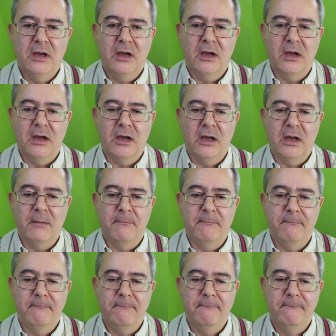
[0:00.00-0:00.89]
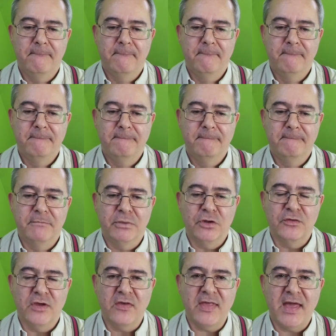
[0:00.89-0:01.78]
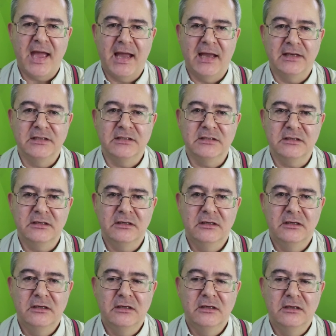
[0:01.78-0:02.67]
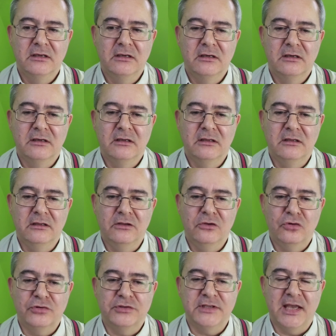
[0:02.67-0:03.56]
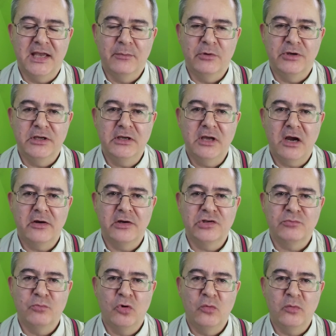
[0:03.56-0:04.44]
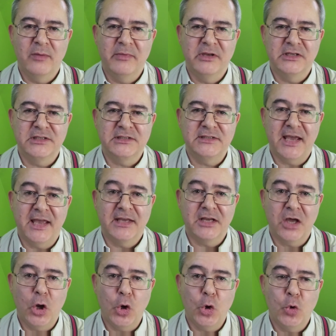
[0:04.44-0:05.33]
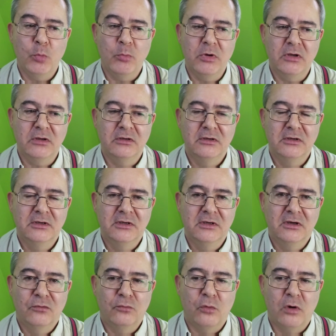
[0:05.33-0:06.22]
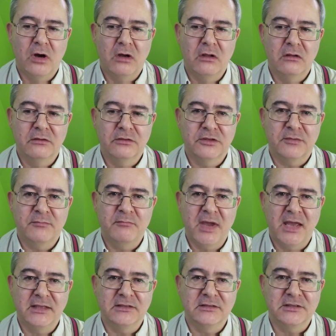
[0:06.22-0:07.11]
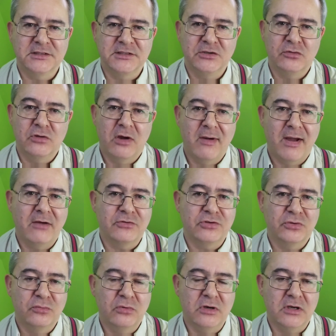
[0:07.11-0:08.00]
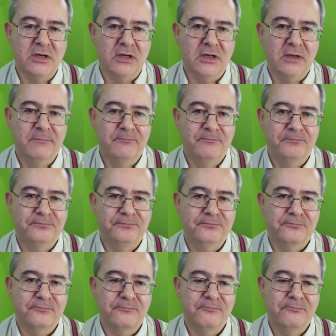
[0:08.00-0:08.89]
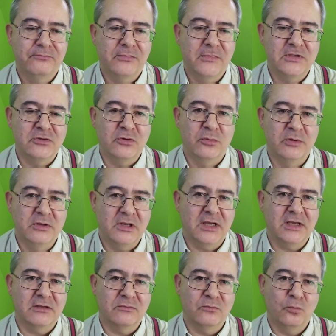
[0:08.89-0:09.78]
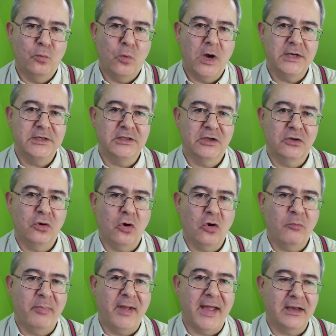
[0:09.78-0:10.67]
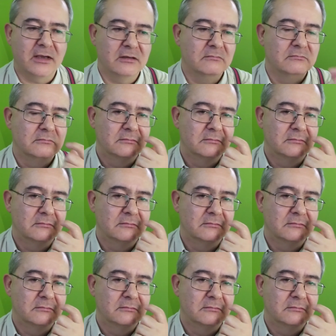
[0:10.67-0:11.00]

But on the other hand, you could say it would encourage more women to stay at home while the men still go out to work. So it would like wind the clock back